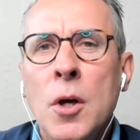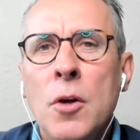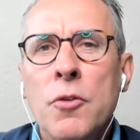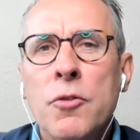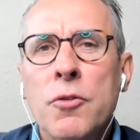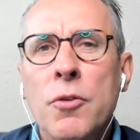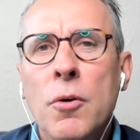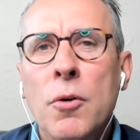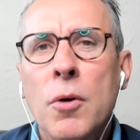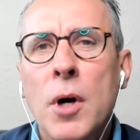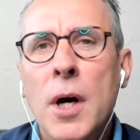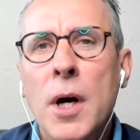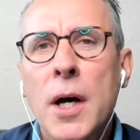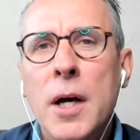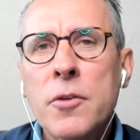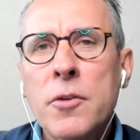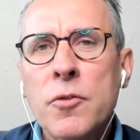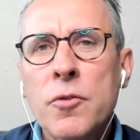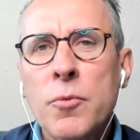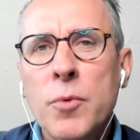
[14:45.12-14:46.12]
So
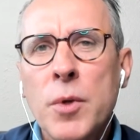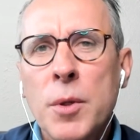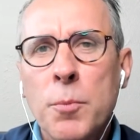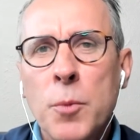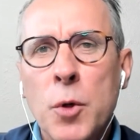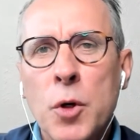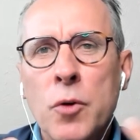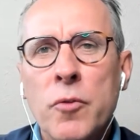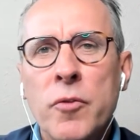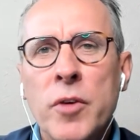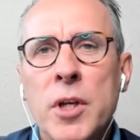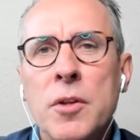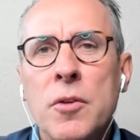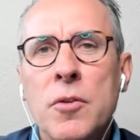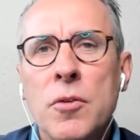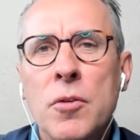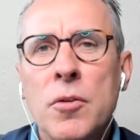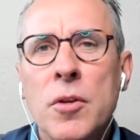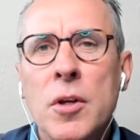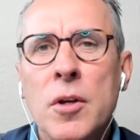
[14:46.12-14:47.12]
as we move
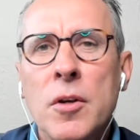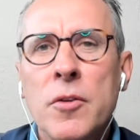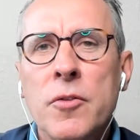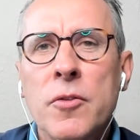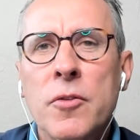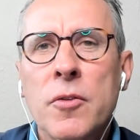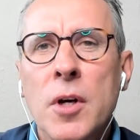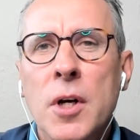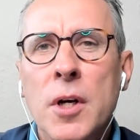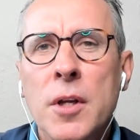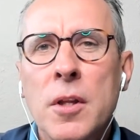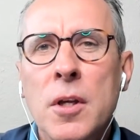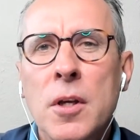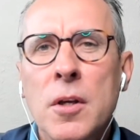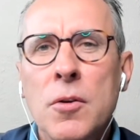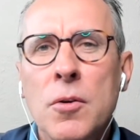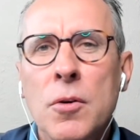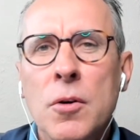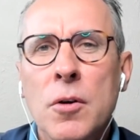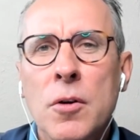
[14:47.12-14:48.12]
into this, I
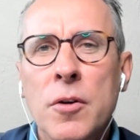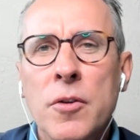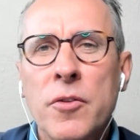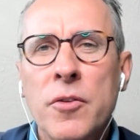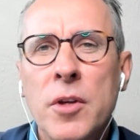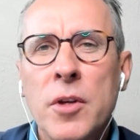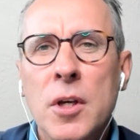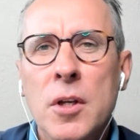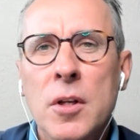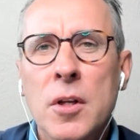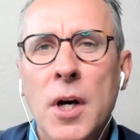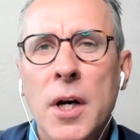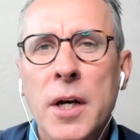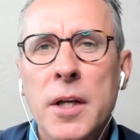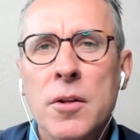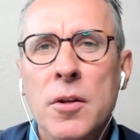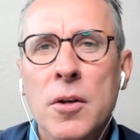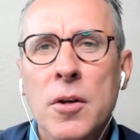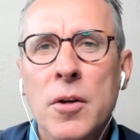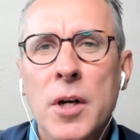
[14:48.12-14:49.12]
think you're going to see a
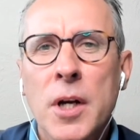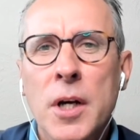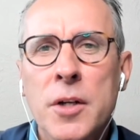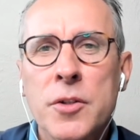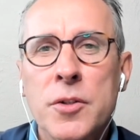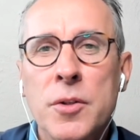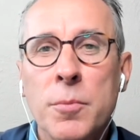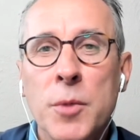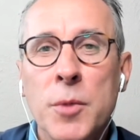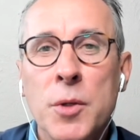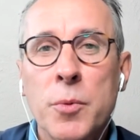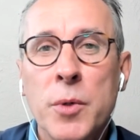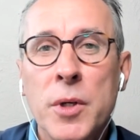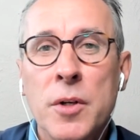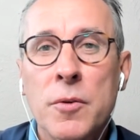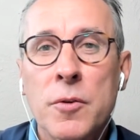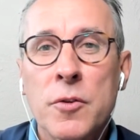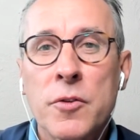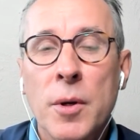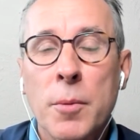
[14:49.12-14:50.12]
tighter connection
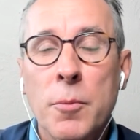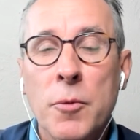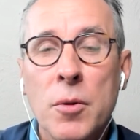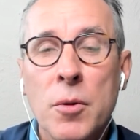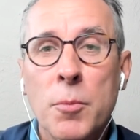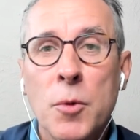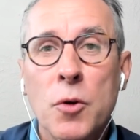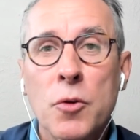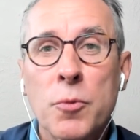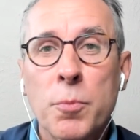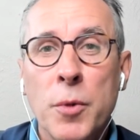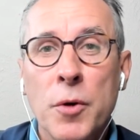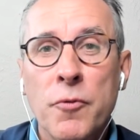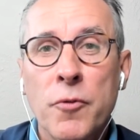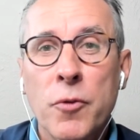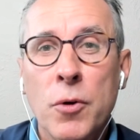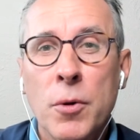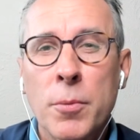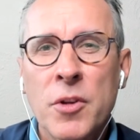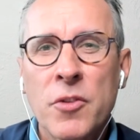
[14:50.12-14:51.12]
between some of the most
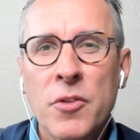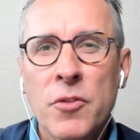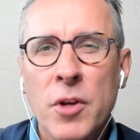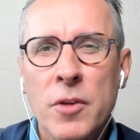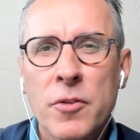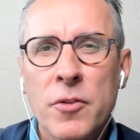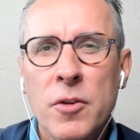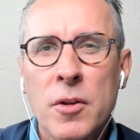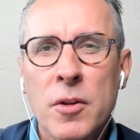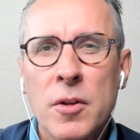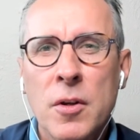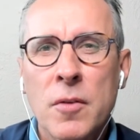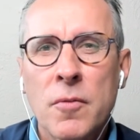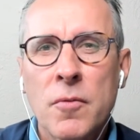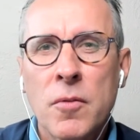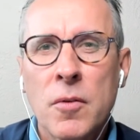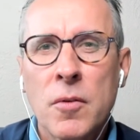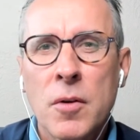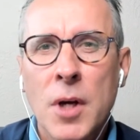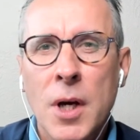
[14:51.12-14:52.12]
performance
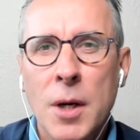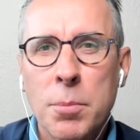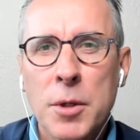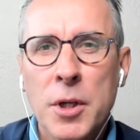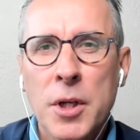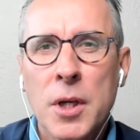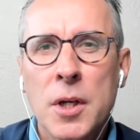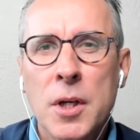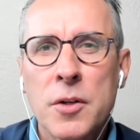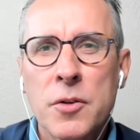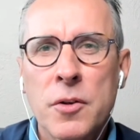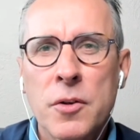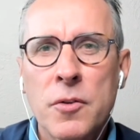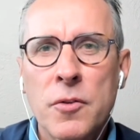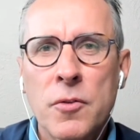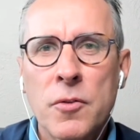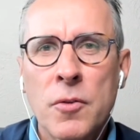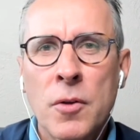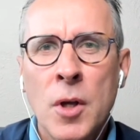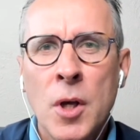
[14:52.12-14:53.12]
sensitive
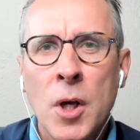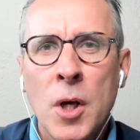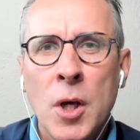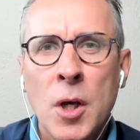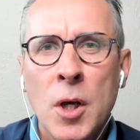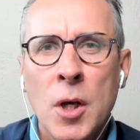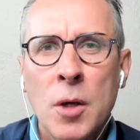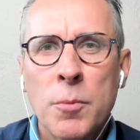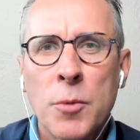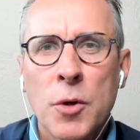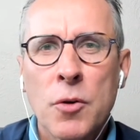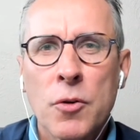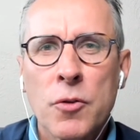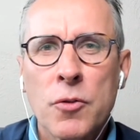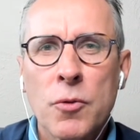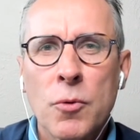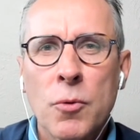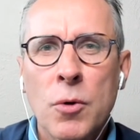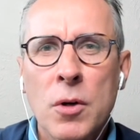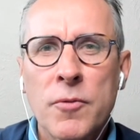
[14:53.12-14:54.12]
applications,
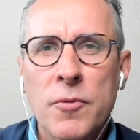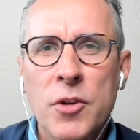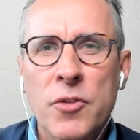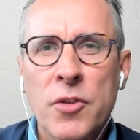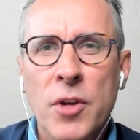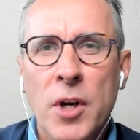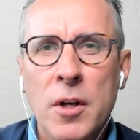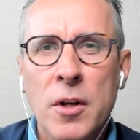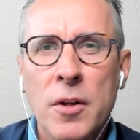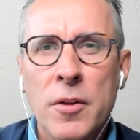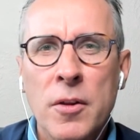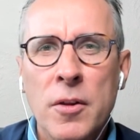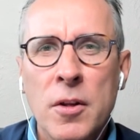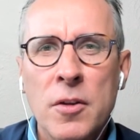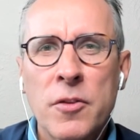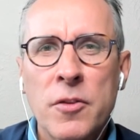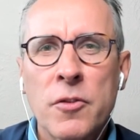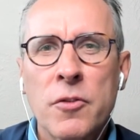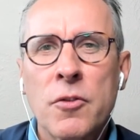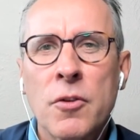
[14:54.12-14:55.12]
because all of a sudden,
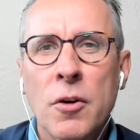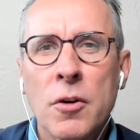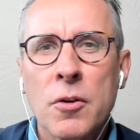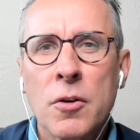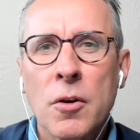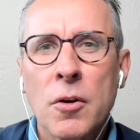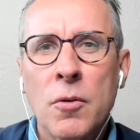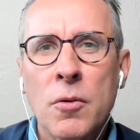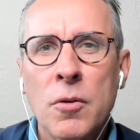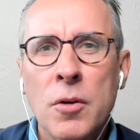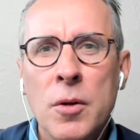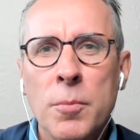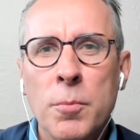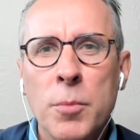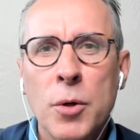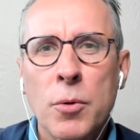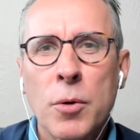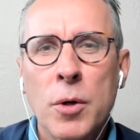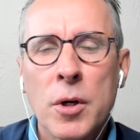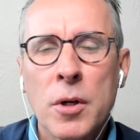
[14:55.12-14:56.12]
this is not only
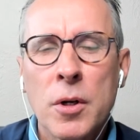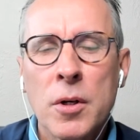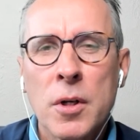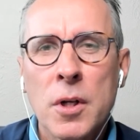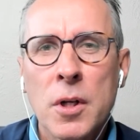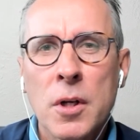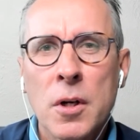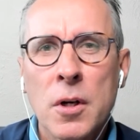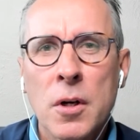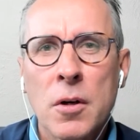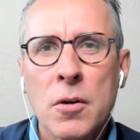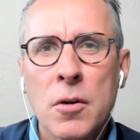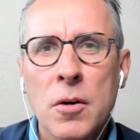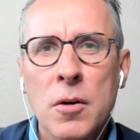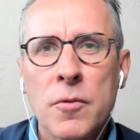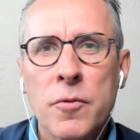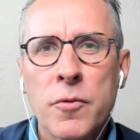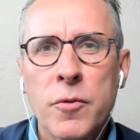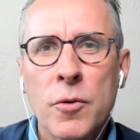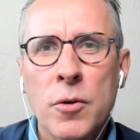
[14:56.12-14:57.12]
important any
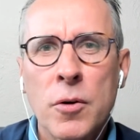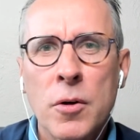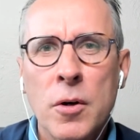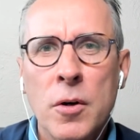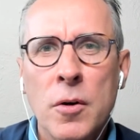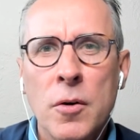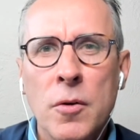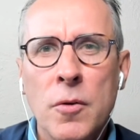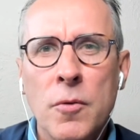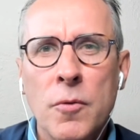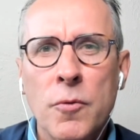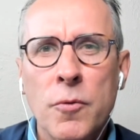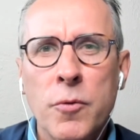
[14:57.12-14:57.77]
longer for